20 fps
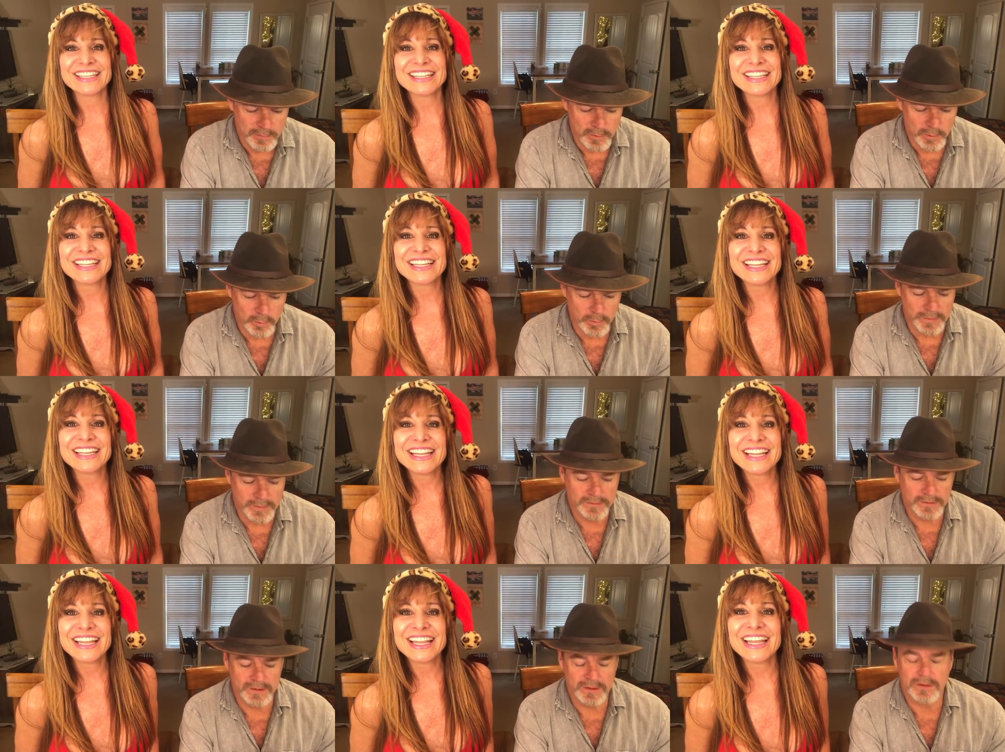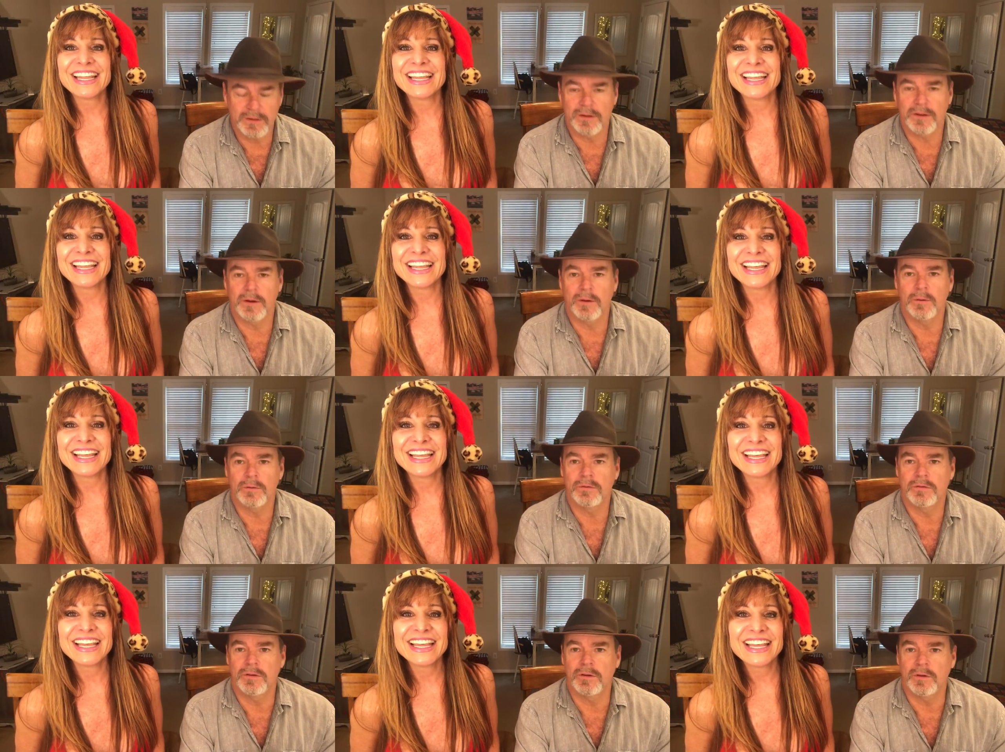Speaker 1: but we did
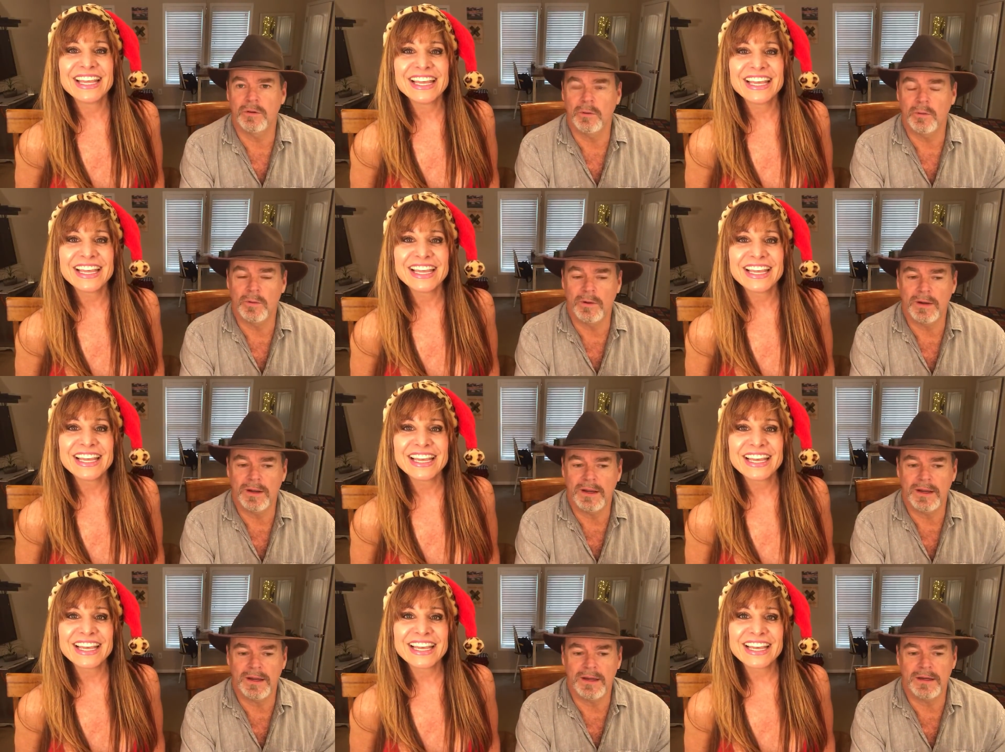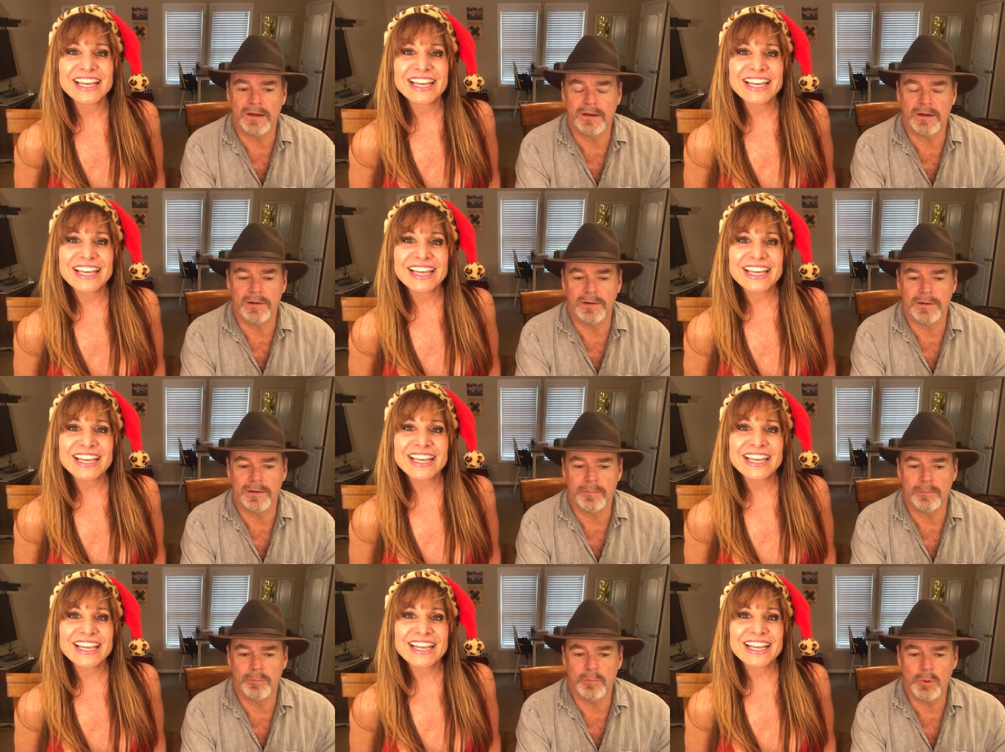go to a
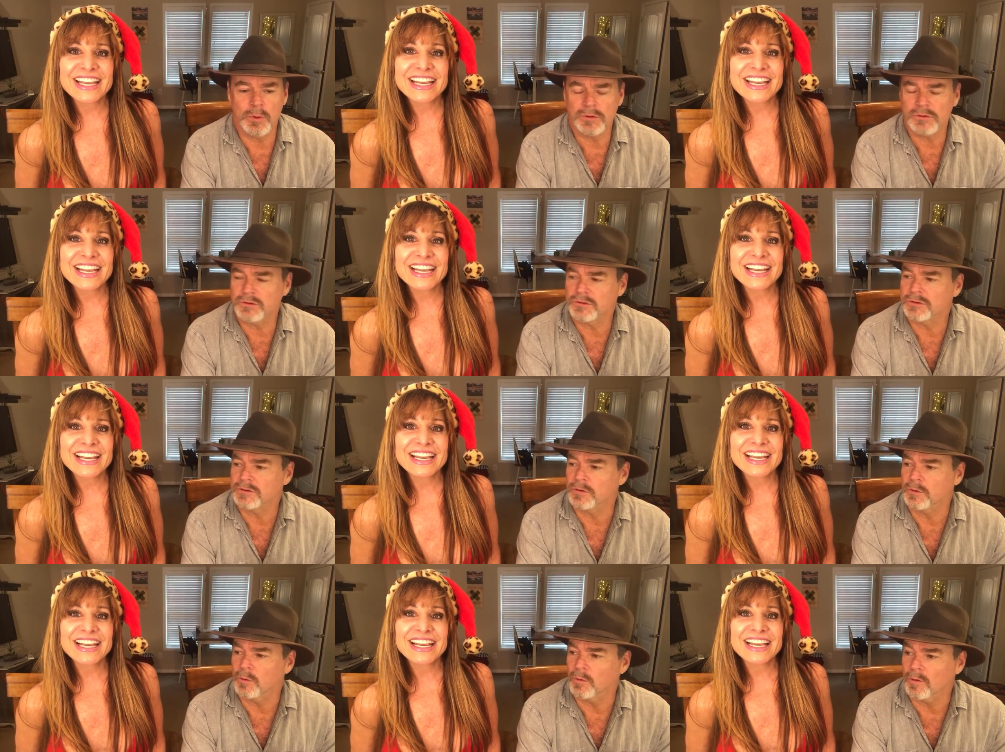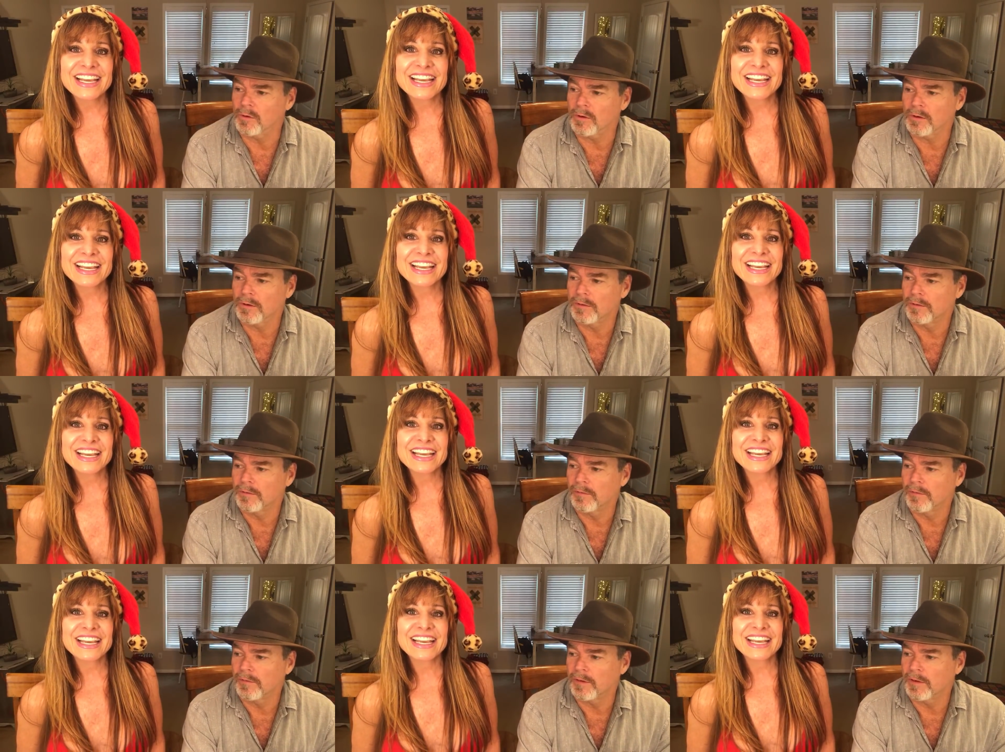uh, bookstore,
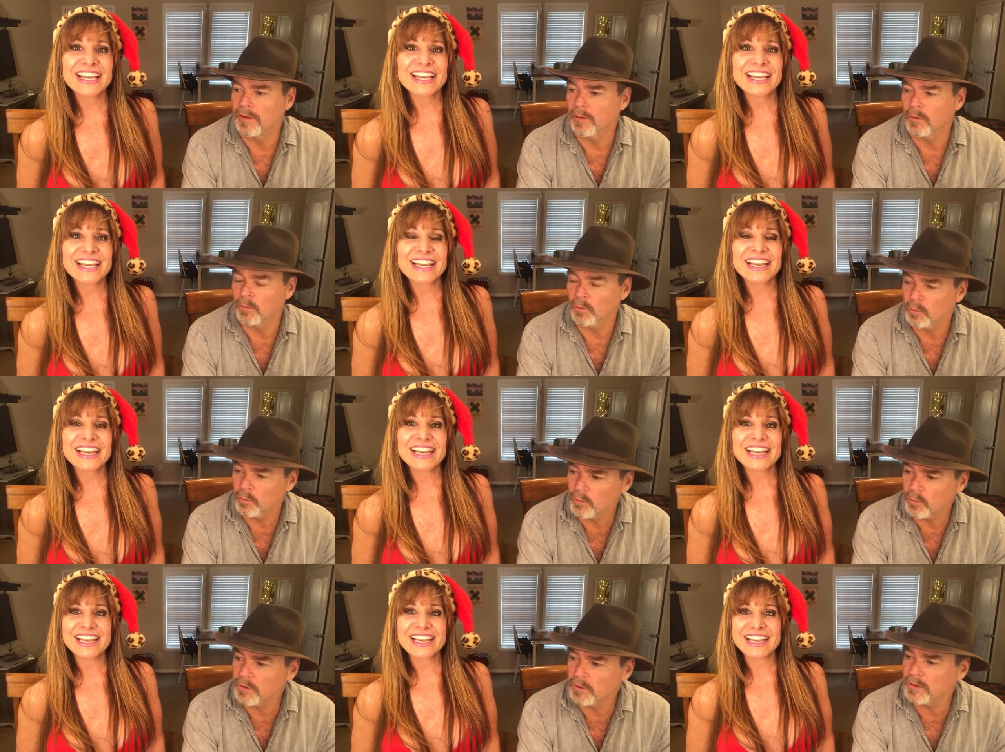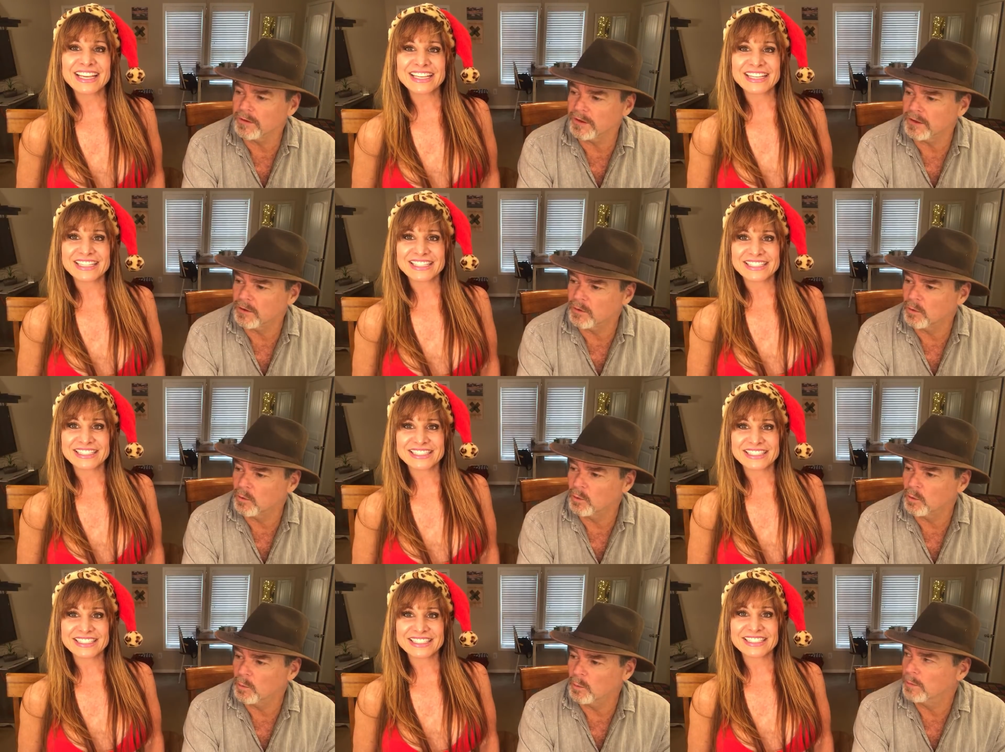a really
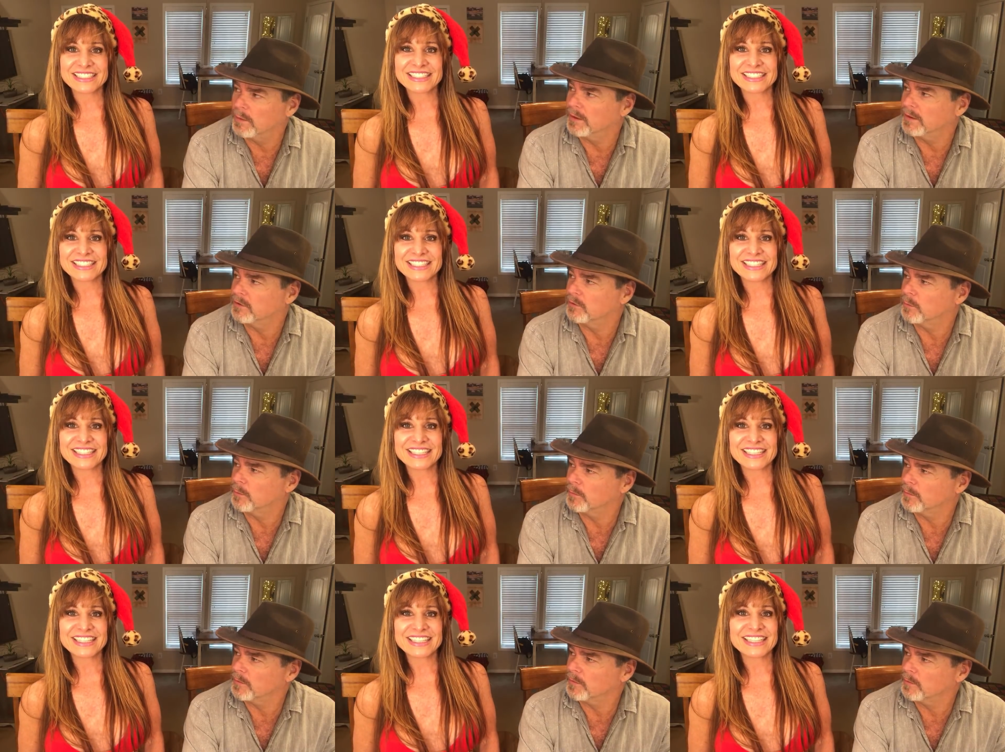cool place. Remember